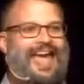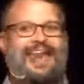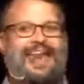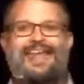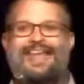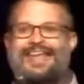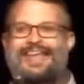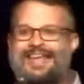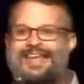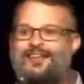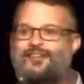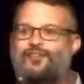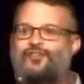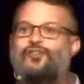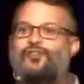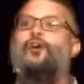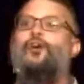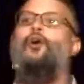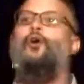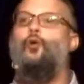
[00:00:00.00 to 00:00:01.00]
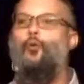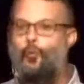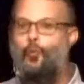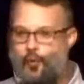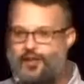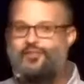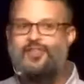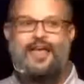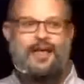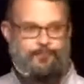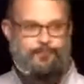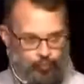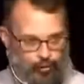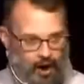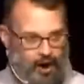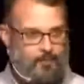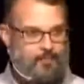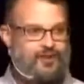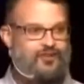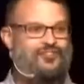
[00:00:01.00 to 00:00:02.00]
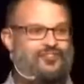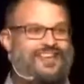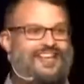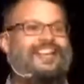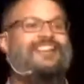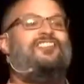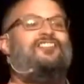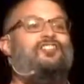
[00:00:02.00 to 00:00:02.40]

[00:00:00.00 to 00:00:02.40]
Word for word: and ends with a promise. It